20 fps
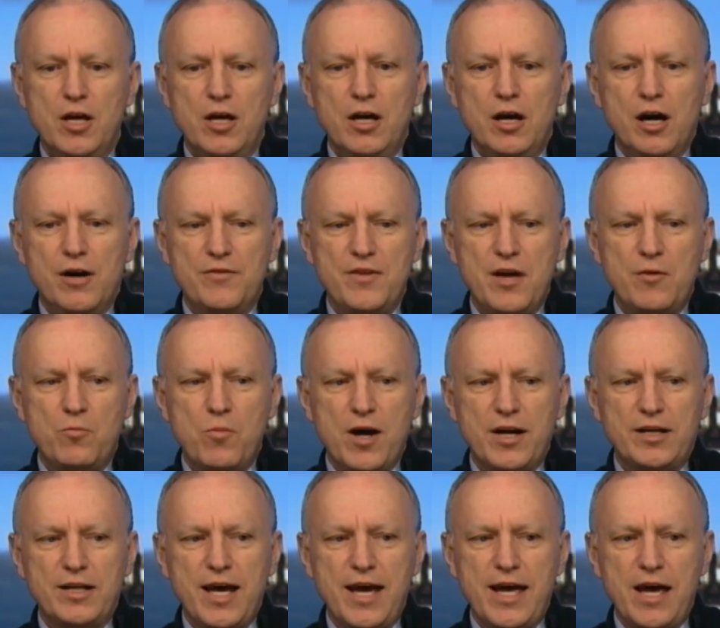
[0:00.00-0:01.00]
And then
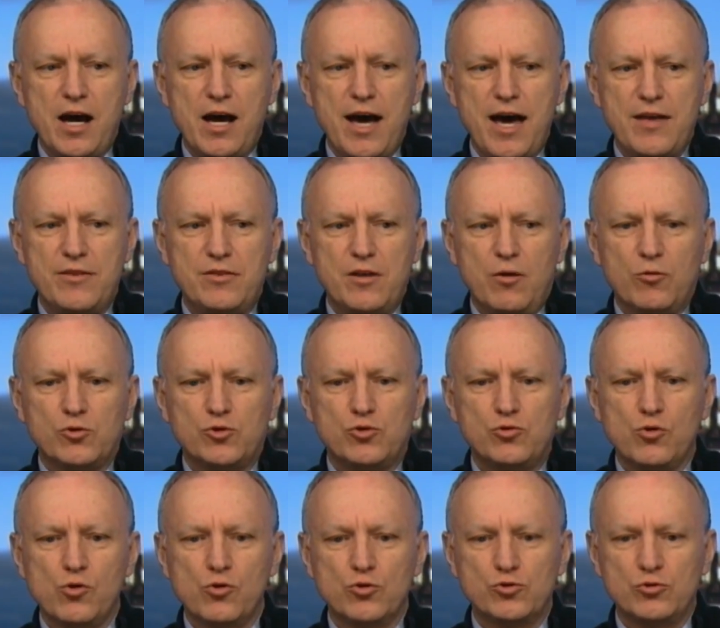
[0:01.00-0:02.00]
one day I was
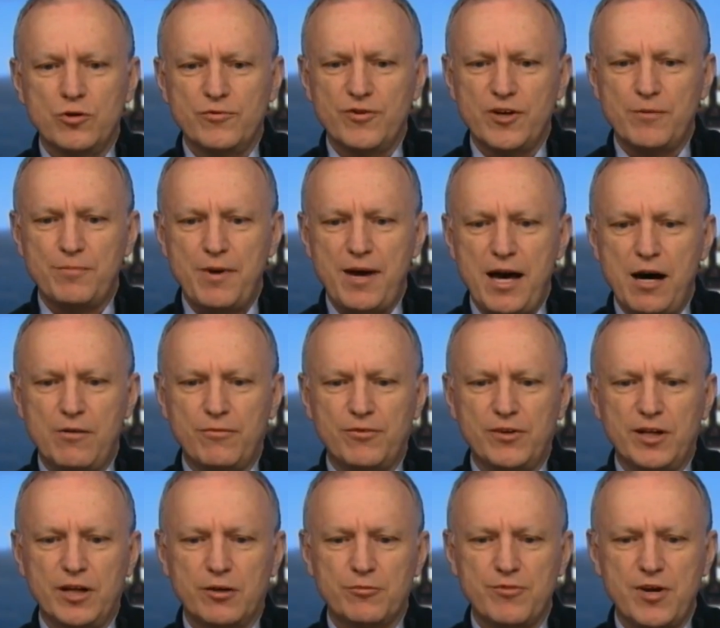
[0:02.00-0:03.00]
drawn to it very
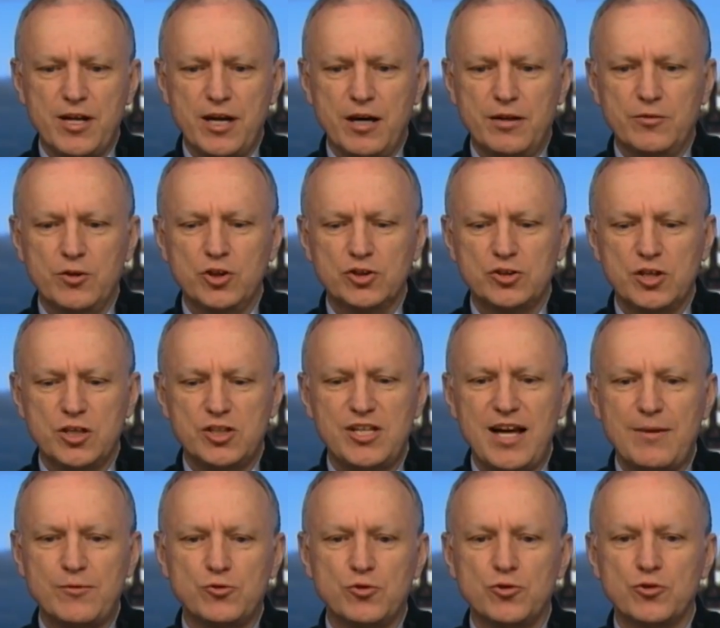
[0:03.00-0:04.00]
powerfully, and I read it, and I got to the
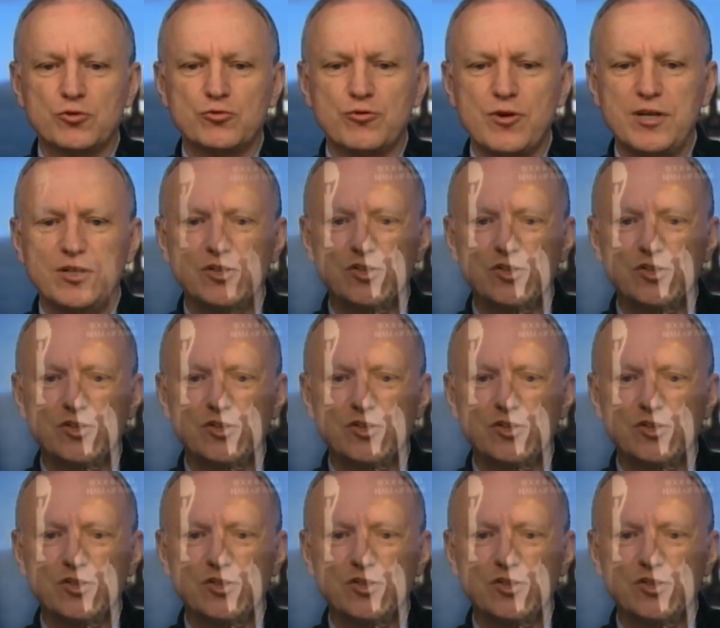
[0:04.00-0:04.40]
chapter on the great